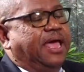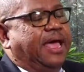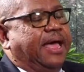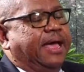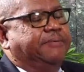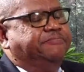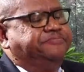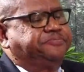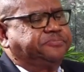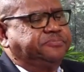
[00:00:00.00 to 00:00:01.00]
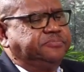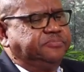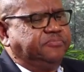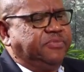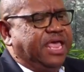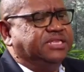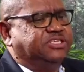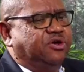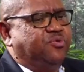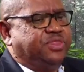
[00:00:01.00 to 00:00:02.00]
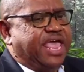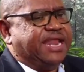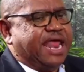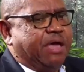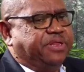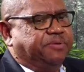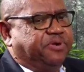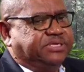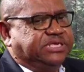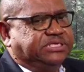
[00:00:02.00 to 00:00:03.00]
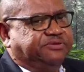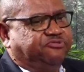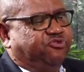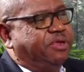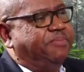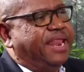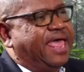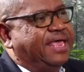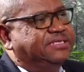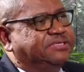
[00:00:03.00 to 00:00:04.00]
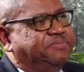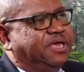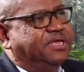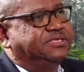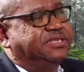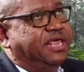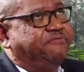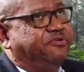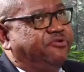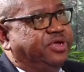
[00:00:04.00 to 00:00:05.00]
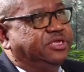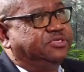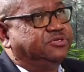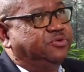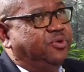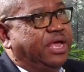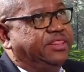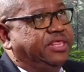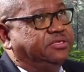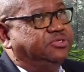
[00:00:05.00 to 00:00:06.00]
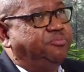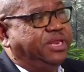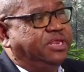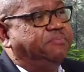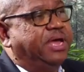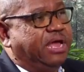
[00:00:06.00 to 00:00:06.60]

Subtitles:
And so they're now in the process of drawing plans because they've agreed to, I think, £2 million